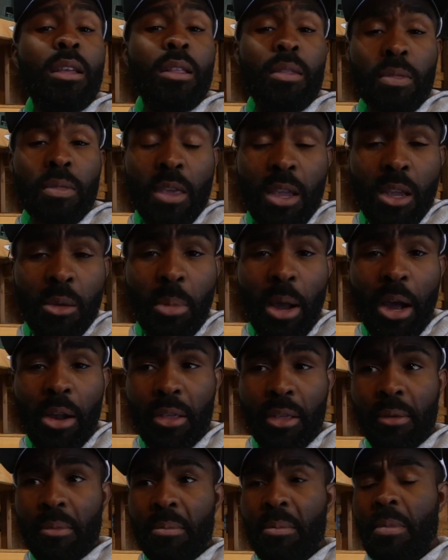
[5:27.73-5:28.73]
Think about
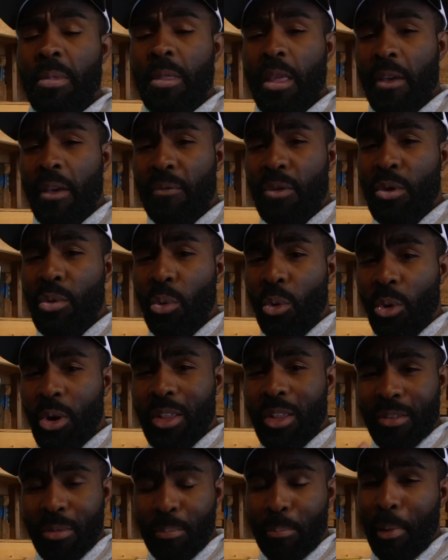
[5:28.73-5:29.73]
it. If you
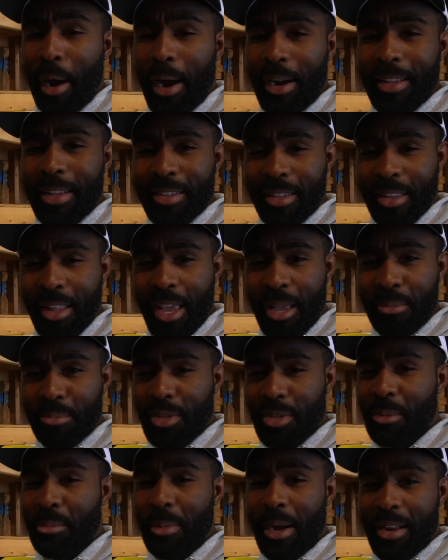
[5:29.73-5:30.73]
wanted to body slam
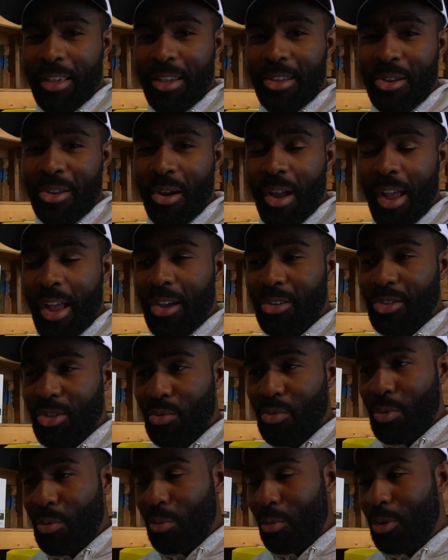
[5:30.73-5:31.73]
somebody in your house,
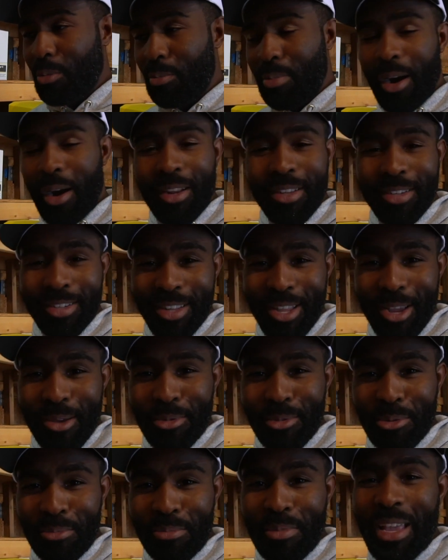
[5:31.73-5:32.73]
you would want to body
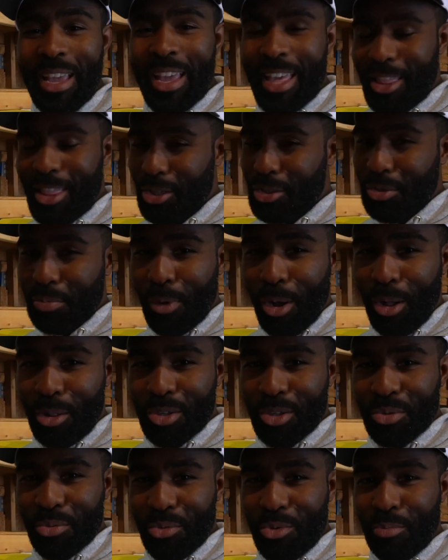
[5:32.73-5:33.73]
slam them in the
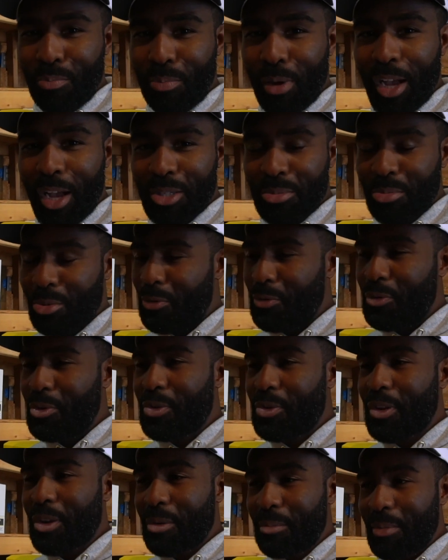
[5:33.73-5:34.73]
smallest room possible. If you
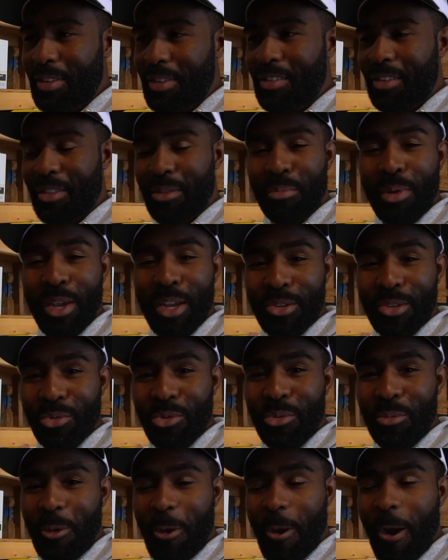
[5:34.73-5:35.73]
took them into the biggest
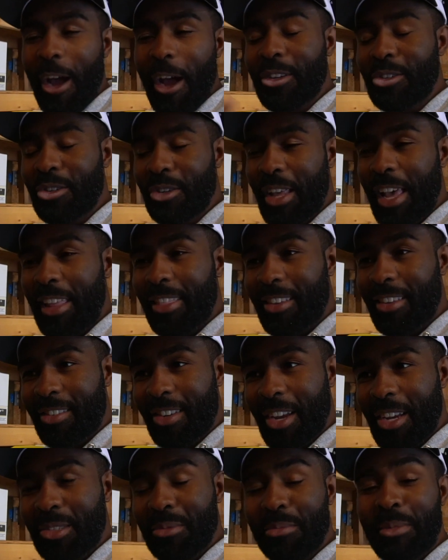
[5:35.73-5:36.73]
room in your house, you'd have to
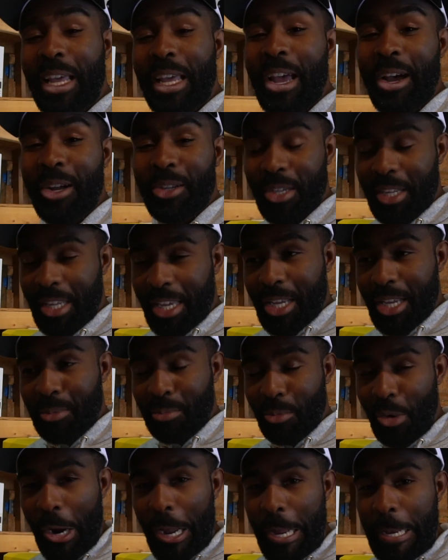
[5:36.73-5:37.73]
chase them down to get
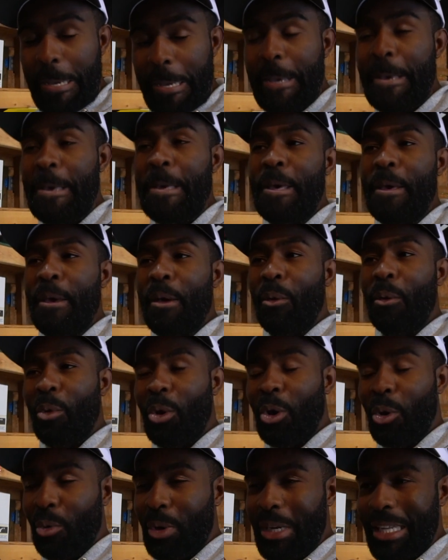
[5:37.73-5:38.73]
them, right?
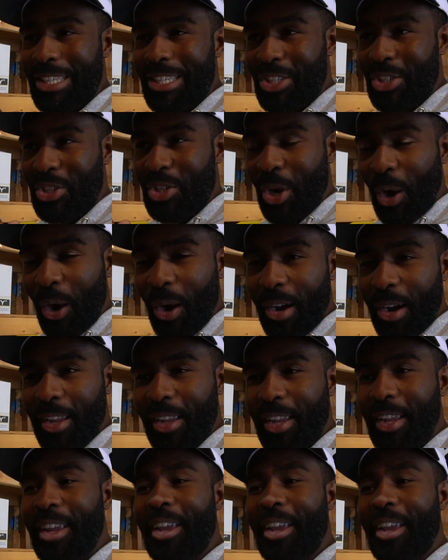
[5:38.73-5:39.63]
Well, when it's dark,